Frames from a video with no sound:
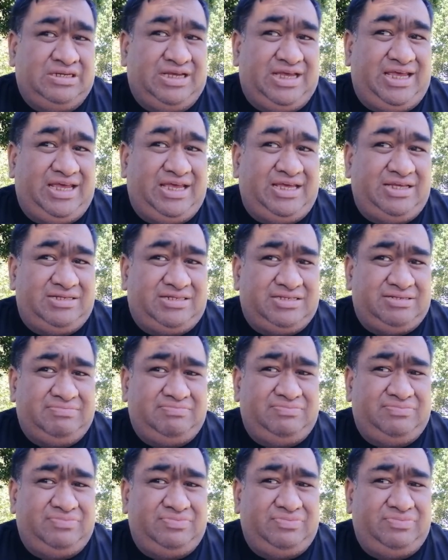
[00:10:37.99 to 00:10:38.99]
And
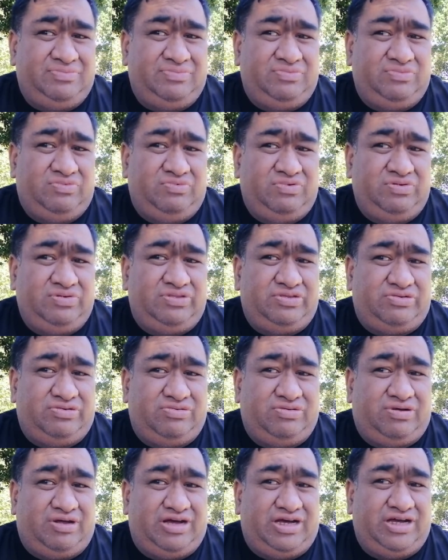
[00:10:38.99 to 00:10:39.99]
with it
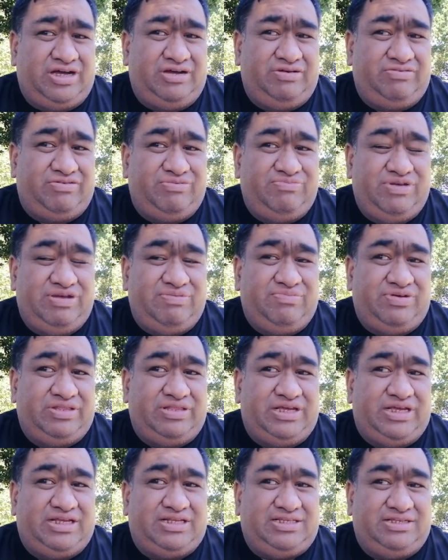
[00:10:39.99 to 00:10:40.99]
all, I remember
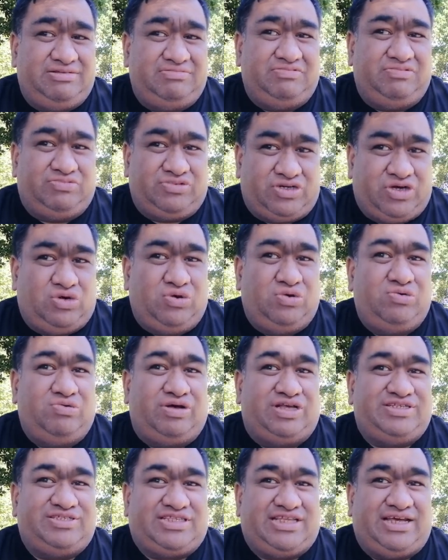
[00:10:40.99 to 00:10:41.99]
that,
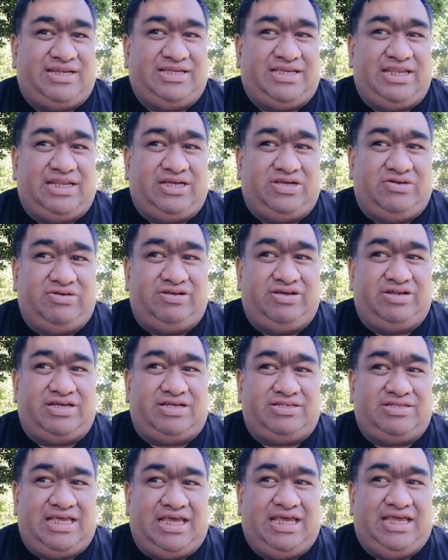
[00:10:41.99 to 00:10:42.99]
cool, I started getting good at
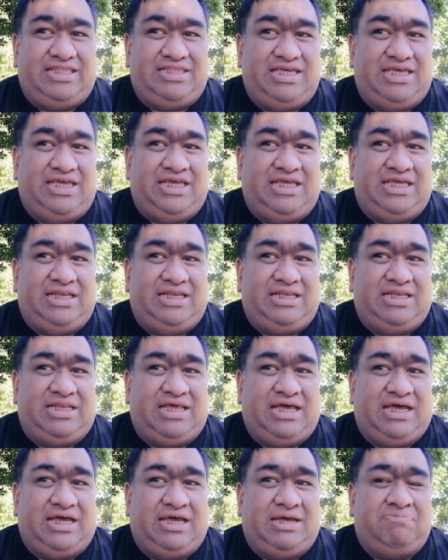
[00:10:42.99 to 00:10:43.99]
it. And
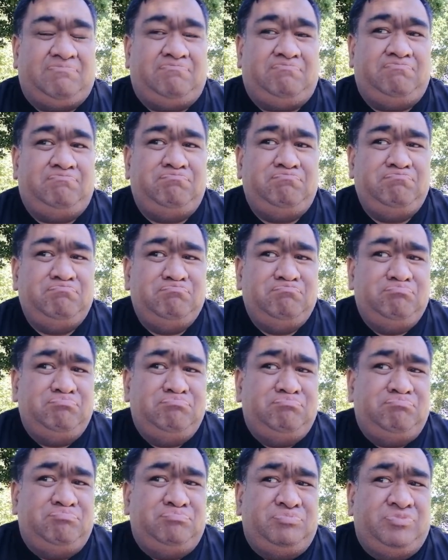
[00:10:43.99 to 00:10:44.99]
then
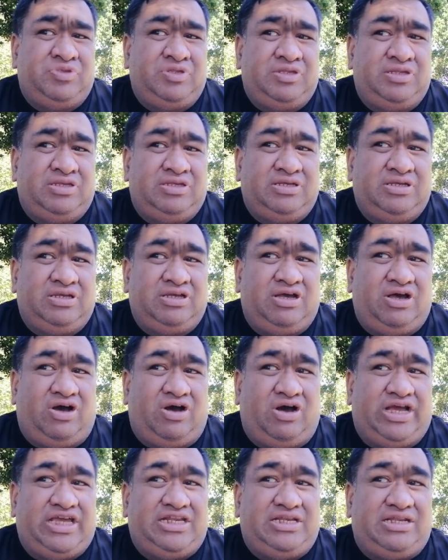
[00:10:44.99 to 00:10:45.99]

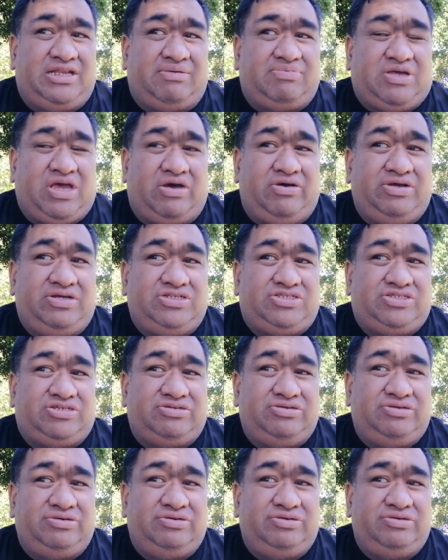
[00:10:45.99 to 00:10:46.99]
I ended up going
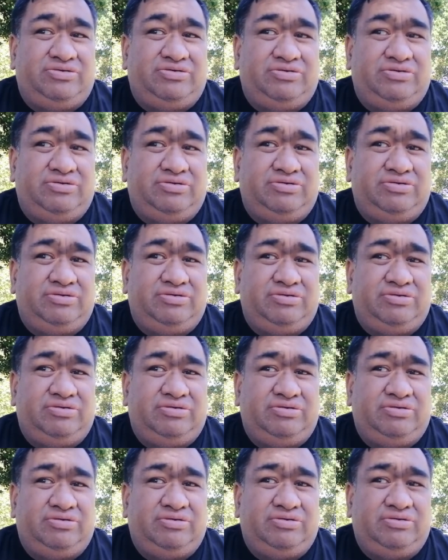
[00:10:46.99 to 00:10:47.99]

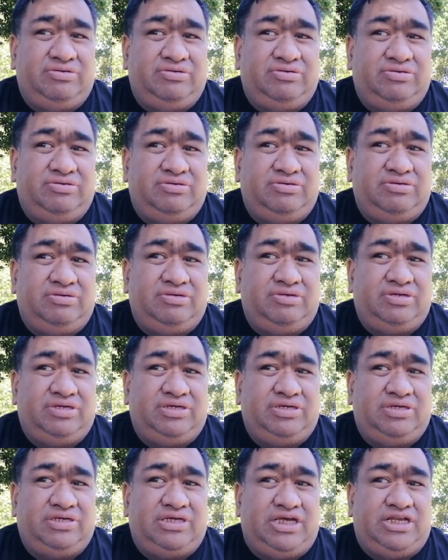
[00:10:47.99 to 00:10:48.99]
to
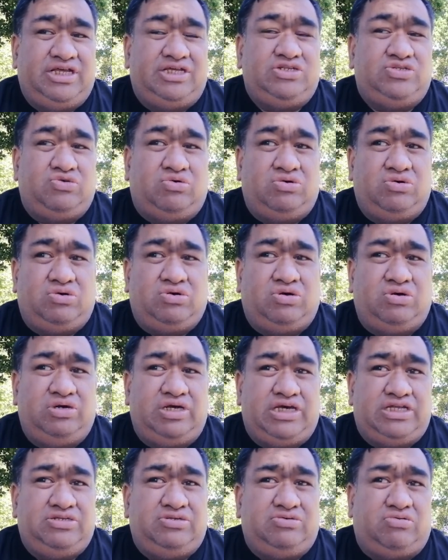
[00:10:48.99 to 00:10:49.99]
an
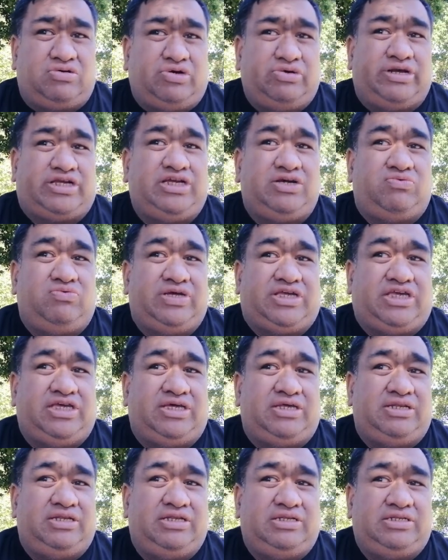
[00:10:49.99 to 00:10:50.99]
indoor cricket
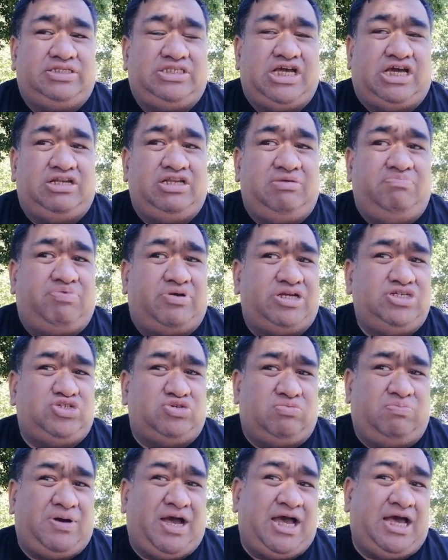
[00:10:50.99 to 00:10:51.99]
wicket down near
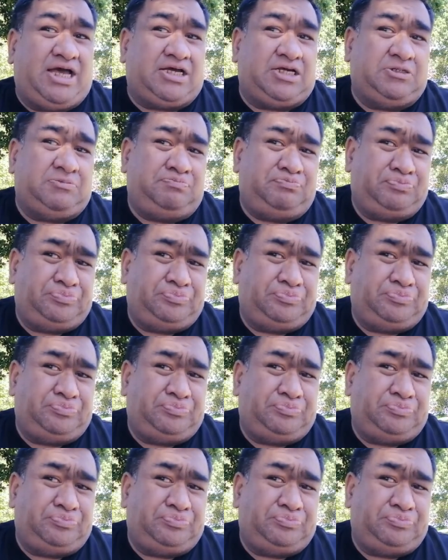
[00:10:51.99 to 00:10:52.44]
Brayshaw Park